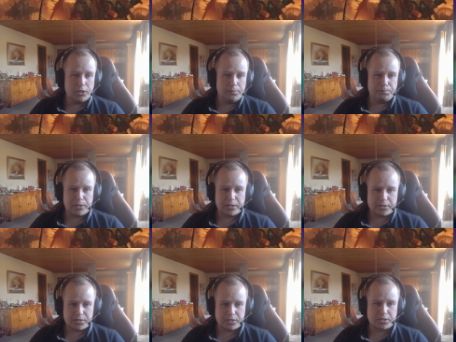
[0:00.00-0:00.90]

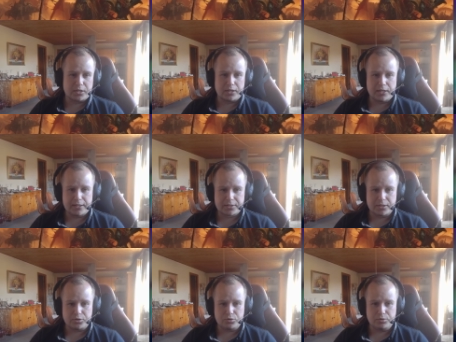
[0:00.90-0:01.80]
Targets a target hex
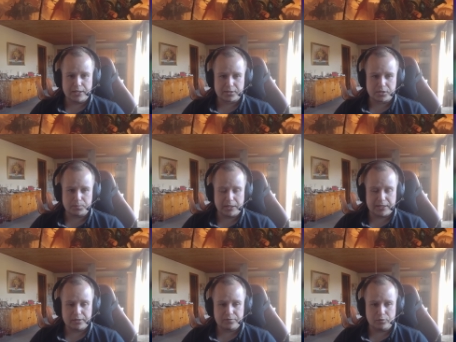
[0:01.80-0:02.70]
and two hexes behind
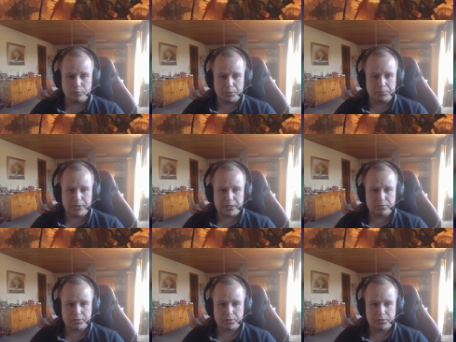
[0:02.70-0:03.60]
it for 1 round.